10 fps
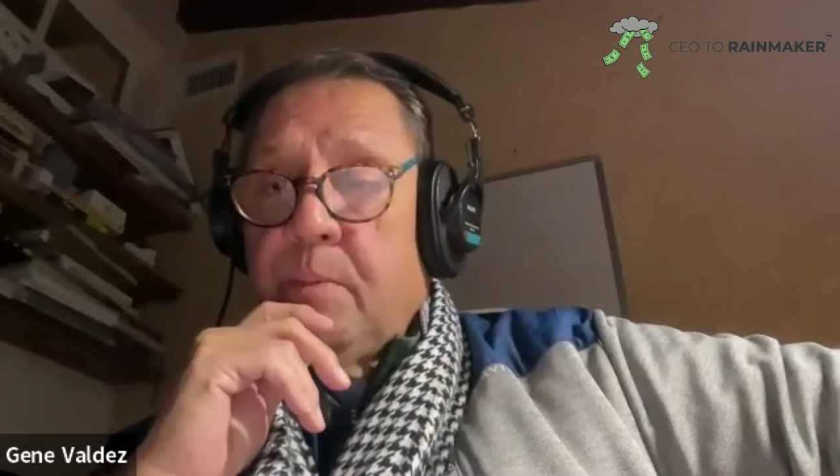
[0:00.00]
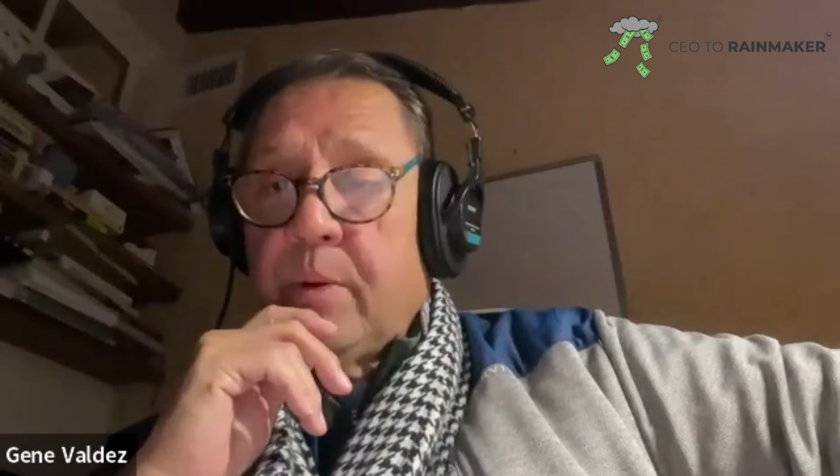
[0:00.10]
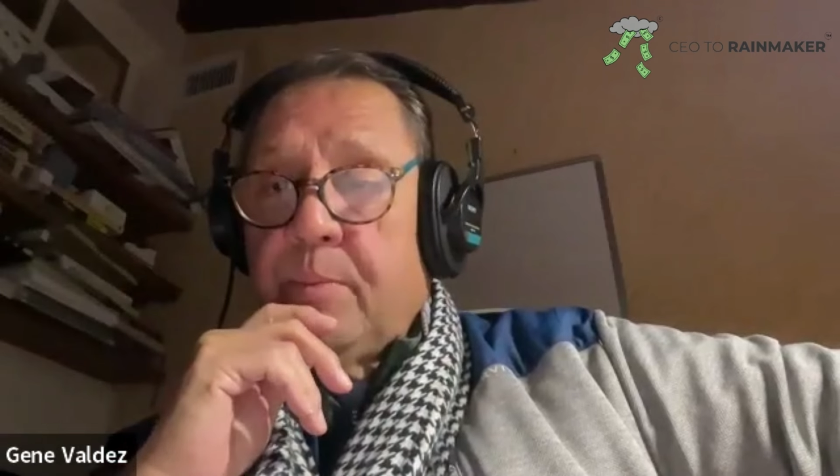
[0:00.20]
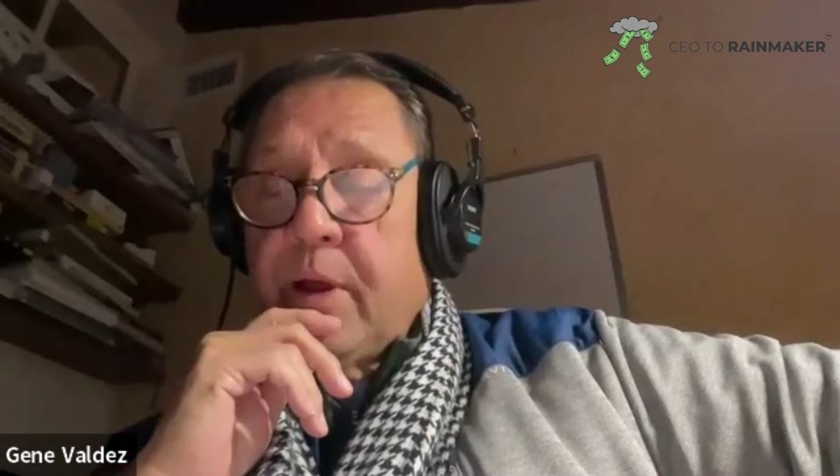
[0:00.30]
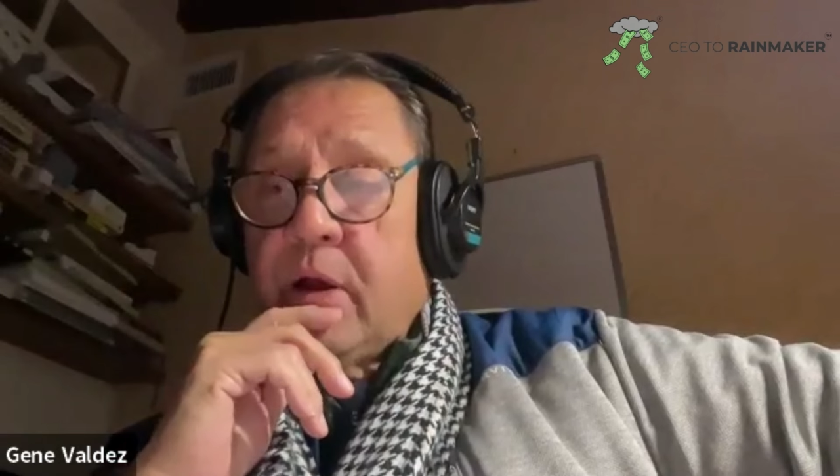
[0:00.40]

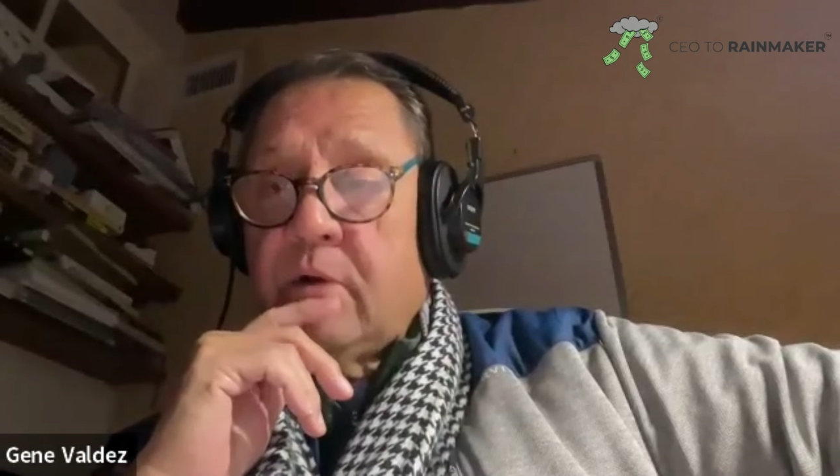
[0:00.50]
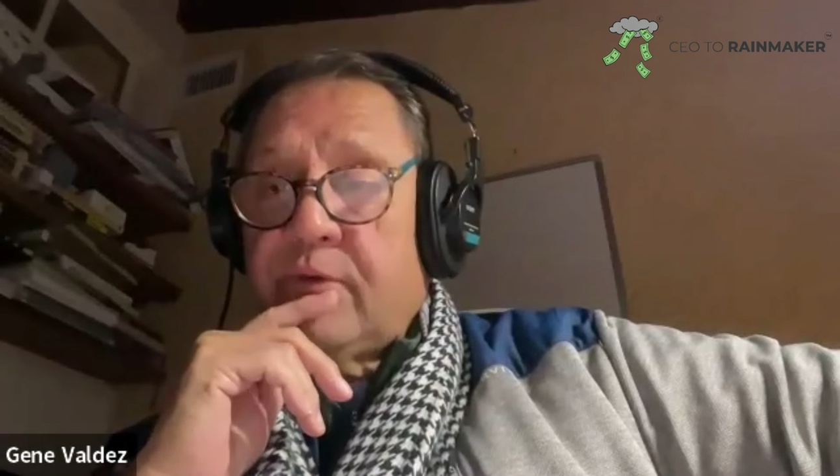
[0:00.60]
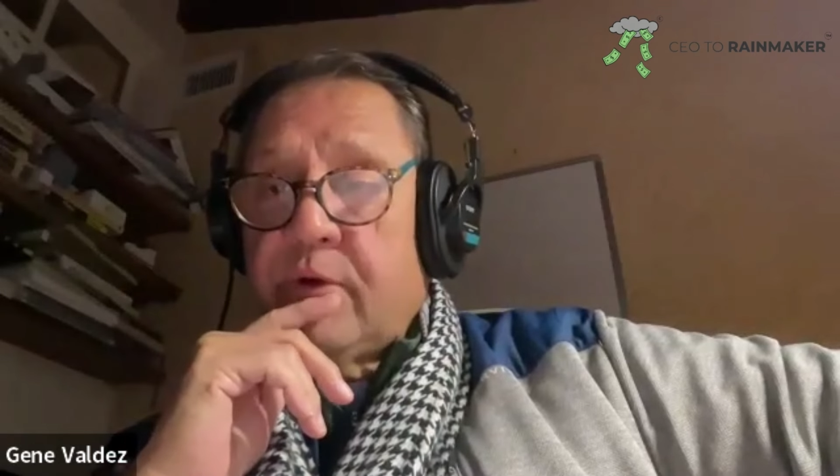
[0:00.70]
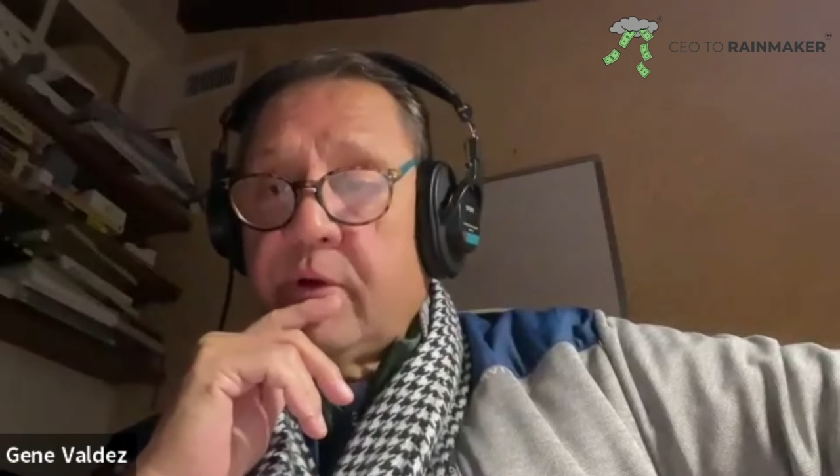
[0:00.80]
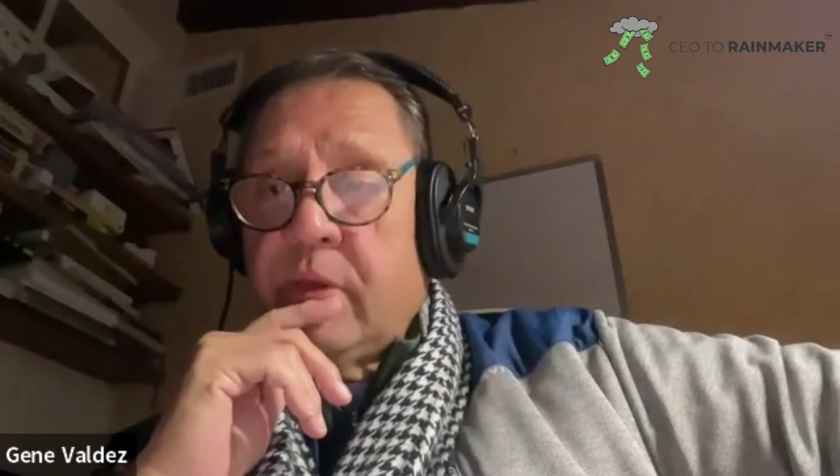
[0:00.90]
prepared
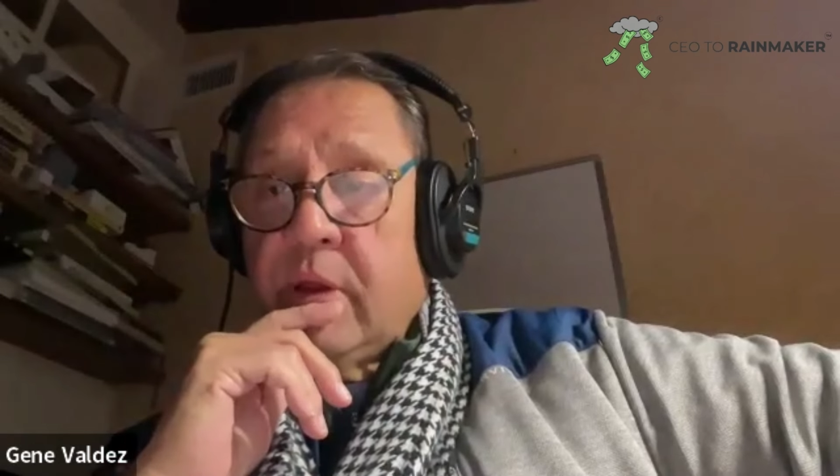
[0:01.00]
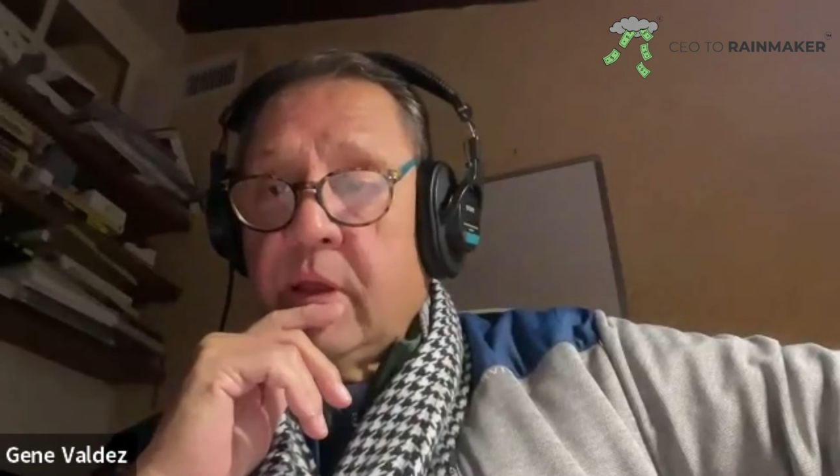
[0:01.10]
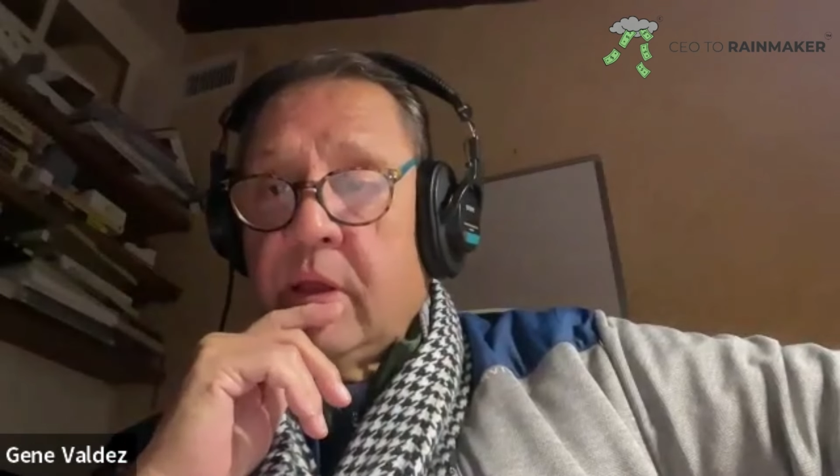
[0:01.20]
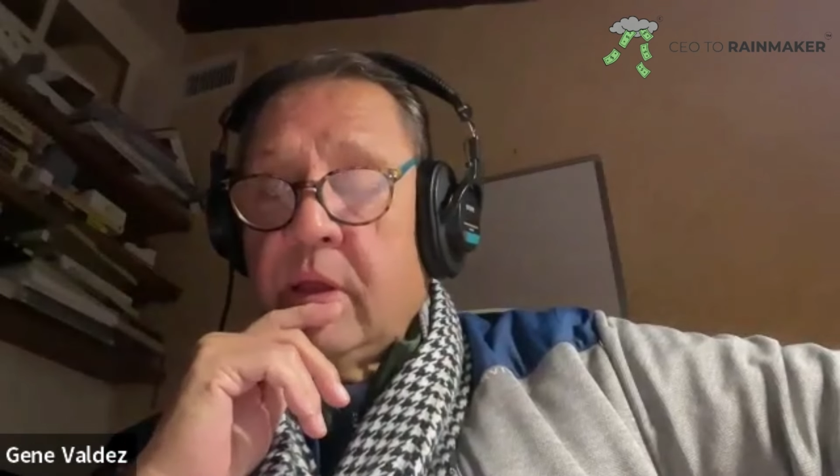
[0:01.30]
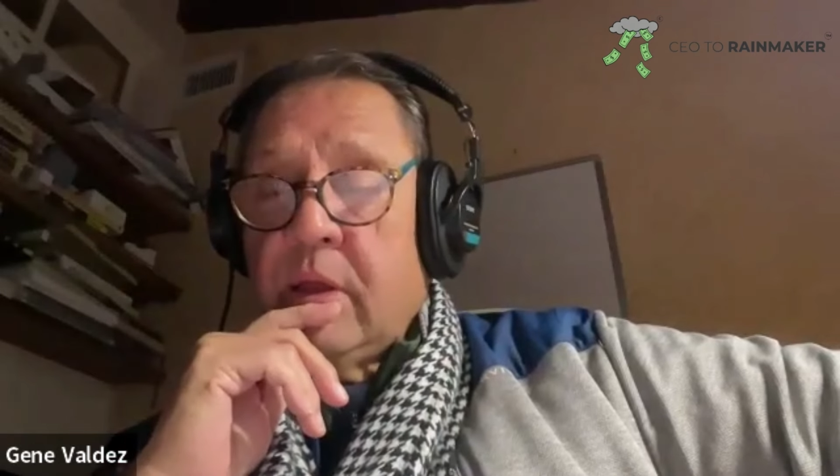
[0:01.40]
for
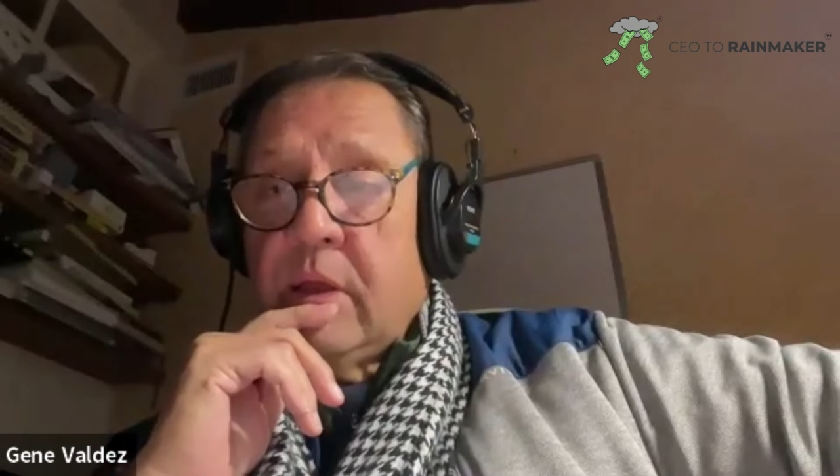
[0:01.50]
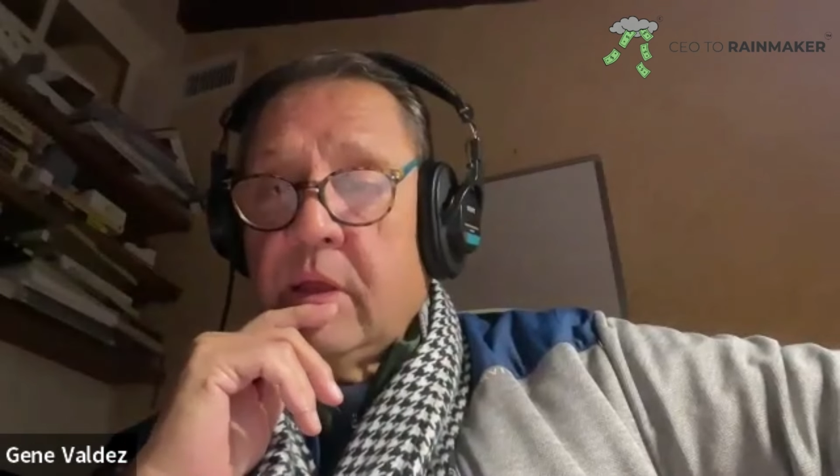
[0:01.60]
the